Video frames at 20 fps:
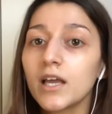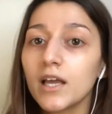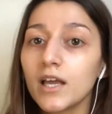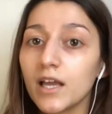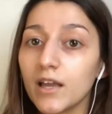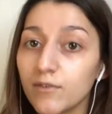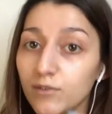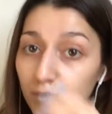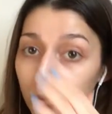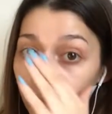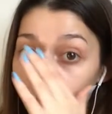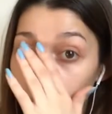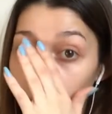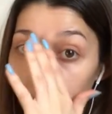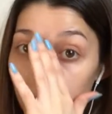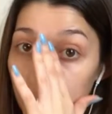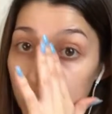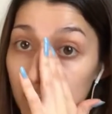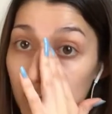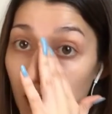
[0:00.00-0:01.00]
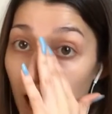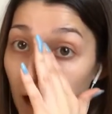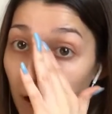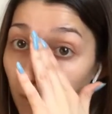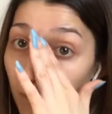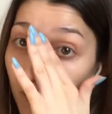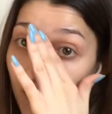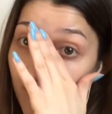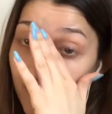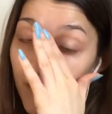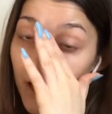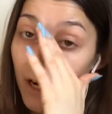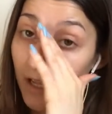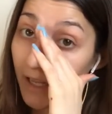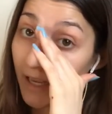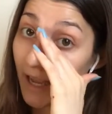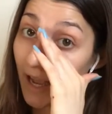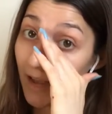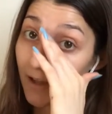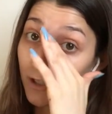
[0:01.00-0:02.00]
if you do want to chat or whatever,
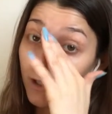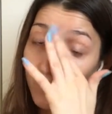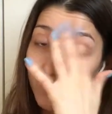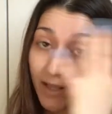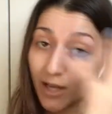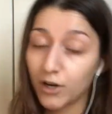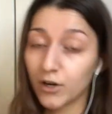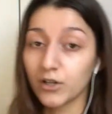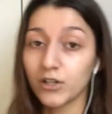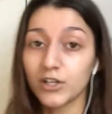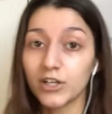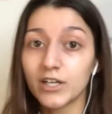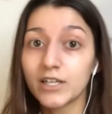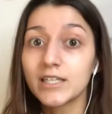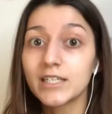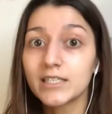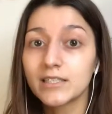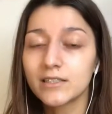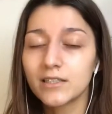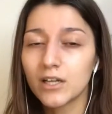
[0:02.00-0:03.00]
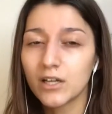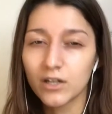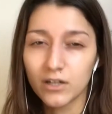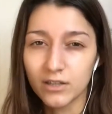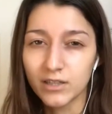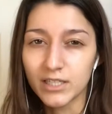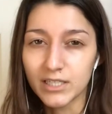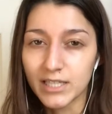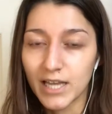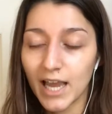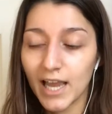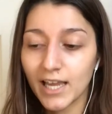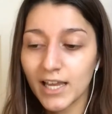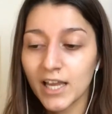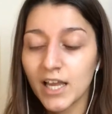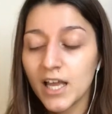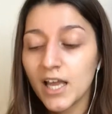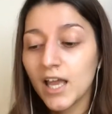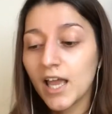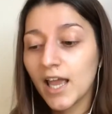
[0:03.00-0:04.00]
like doing that earlier in the day.
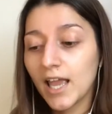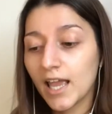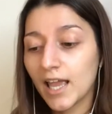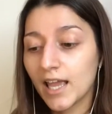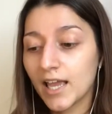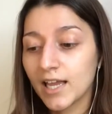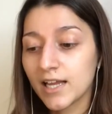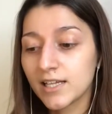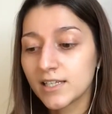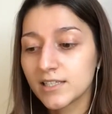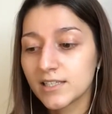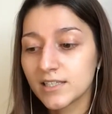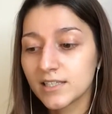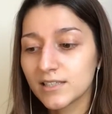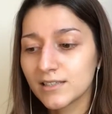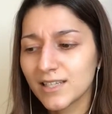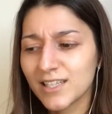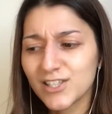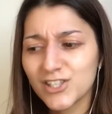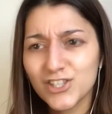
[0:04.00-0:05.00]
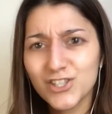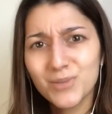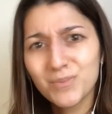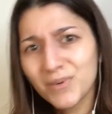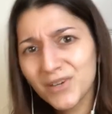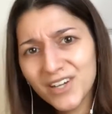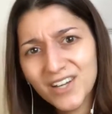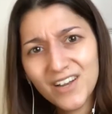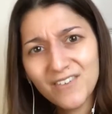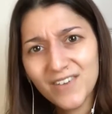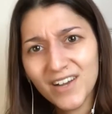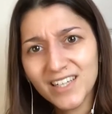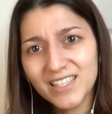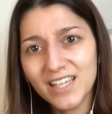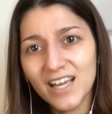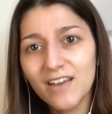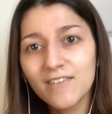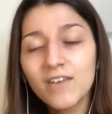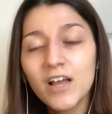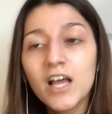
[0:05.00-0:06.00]
And that's super
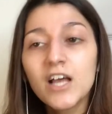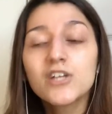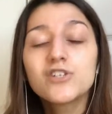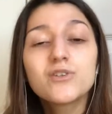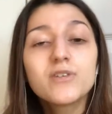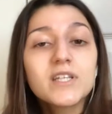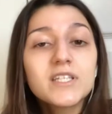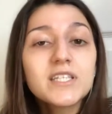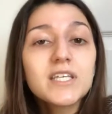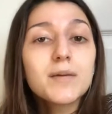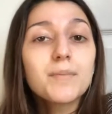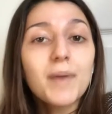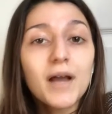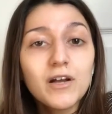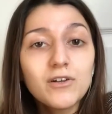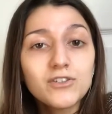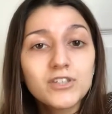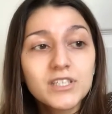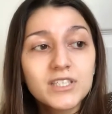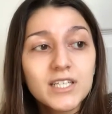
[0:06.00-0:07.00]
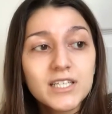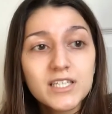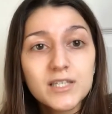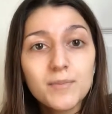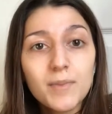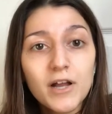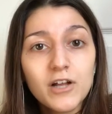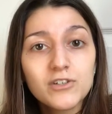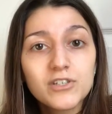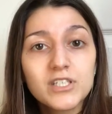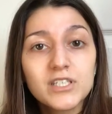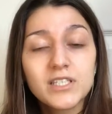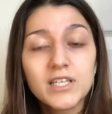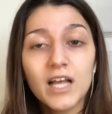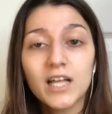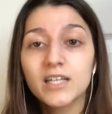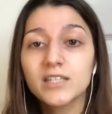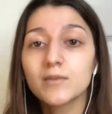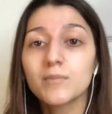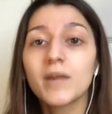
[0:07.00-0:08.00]
effective. So that's like boundaries. That's the boundaries.
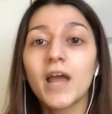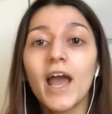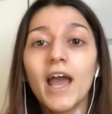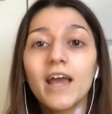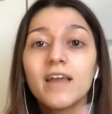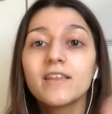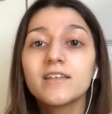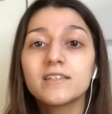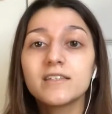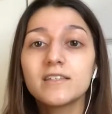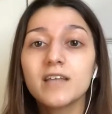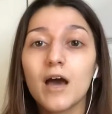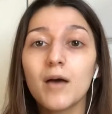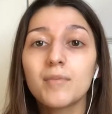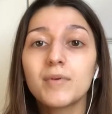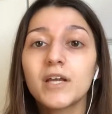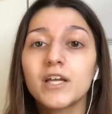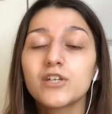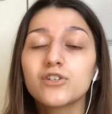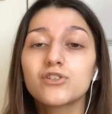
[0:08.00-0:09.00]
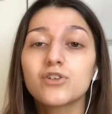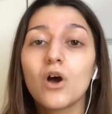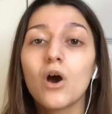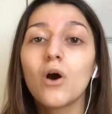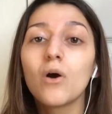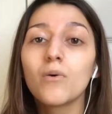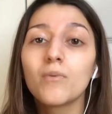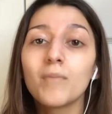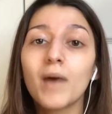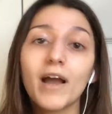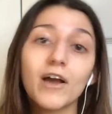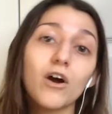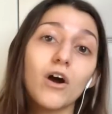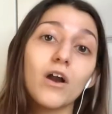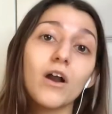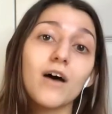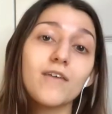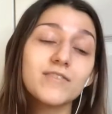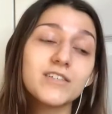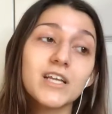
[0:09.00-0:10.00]
Telling someone, hey, this is happening, so my
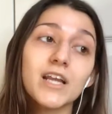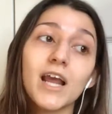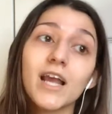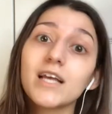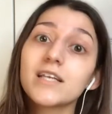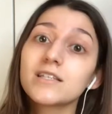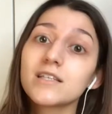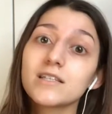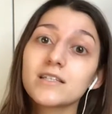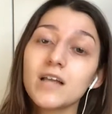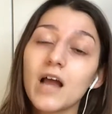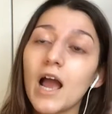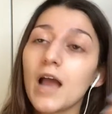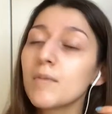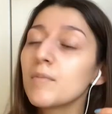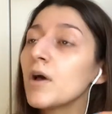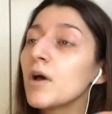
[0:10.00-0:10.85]
cutoff tonight is this time.